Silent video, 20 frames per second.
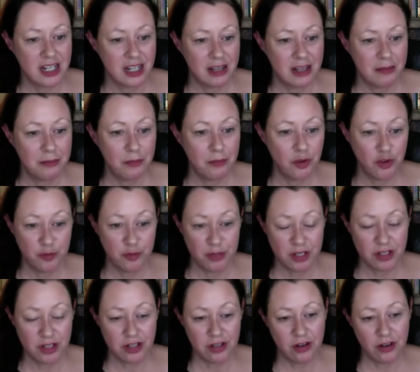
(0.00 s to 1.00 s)

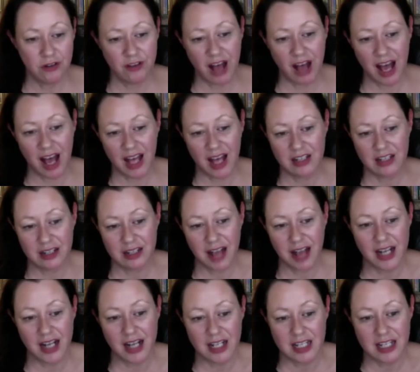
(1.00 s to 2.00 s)
movement of
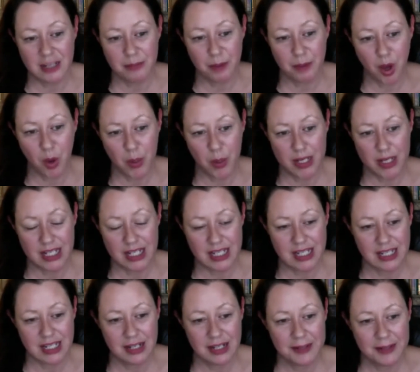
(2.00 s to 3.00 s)
artists and poets.